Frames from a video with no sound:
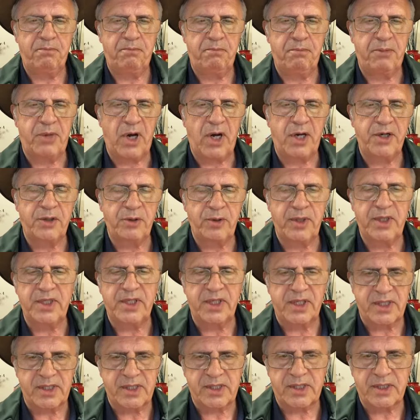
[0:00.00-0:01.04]
by doing
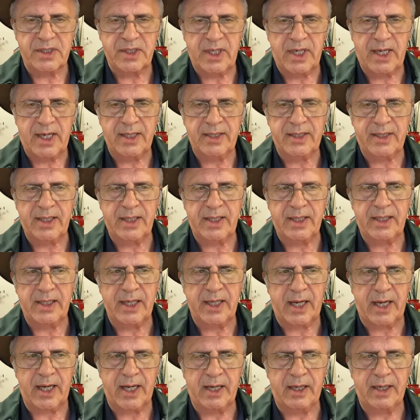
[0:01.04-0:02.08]
this, I
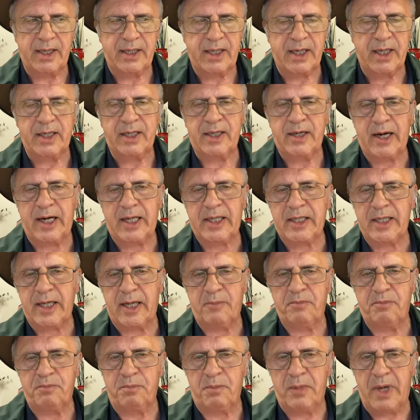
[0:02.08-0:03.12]
think uh, it can get
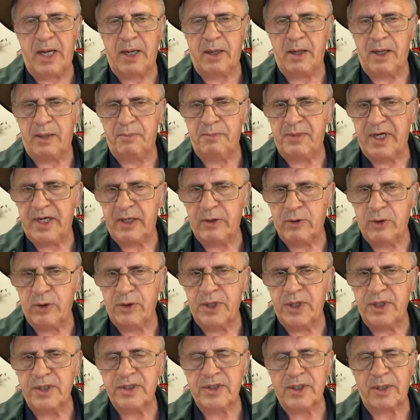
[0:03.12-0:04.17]
a, a, bigger
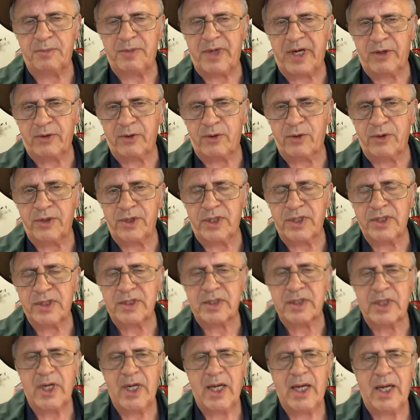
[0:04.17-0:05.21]
audience, a better
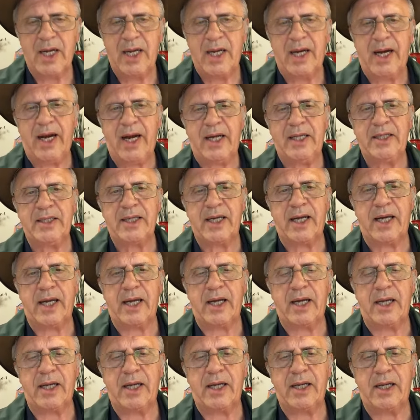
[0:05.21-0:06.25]
audience, and
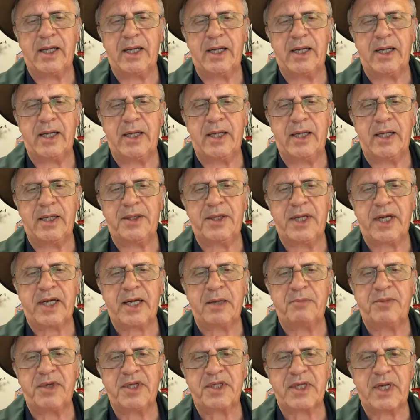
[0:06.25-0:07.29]
uh, there
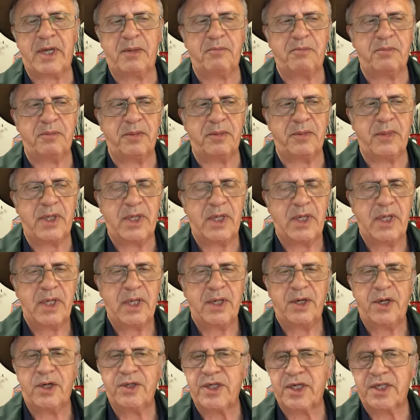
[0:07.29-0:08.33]
can be some
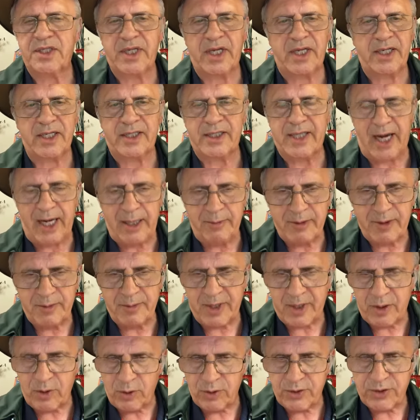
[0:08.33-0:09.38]
not just entertainment
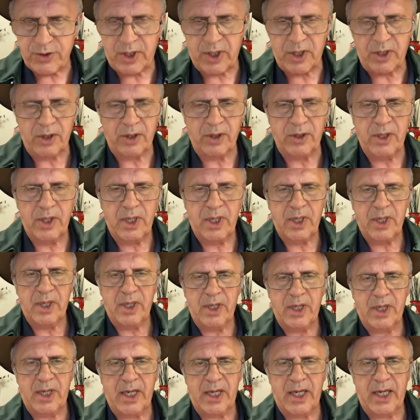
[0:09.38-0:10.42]
but also
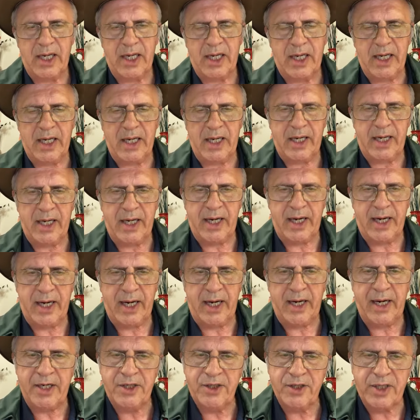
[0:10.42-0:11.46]
uh,
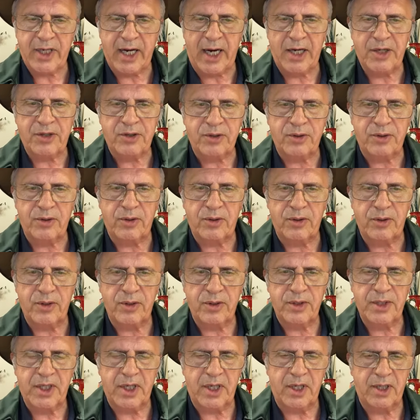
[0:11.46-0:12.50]
an educational
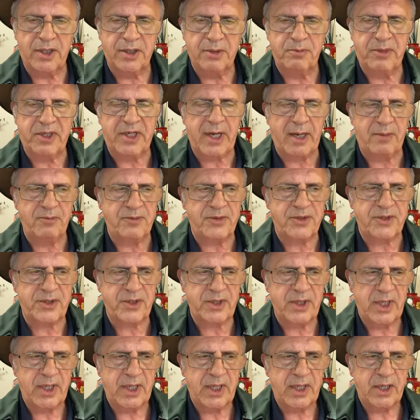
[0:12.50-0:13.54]
you know
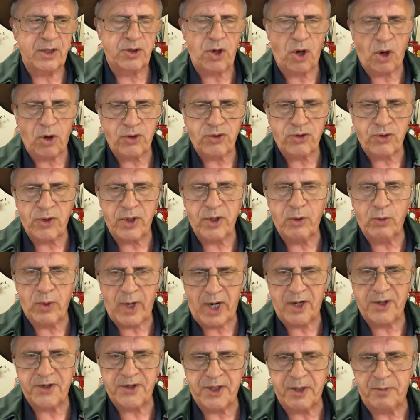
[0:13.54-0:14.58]
becomes culturally
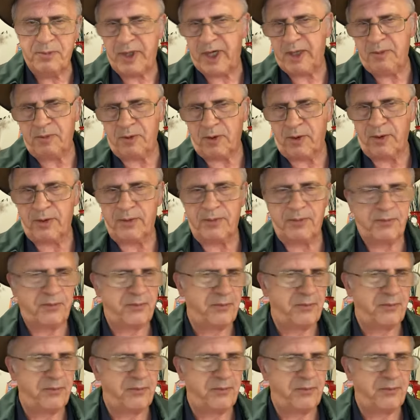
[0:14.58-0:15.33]
wealthy people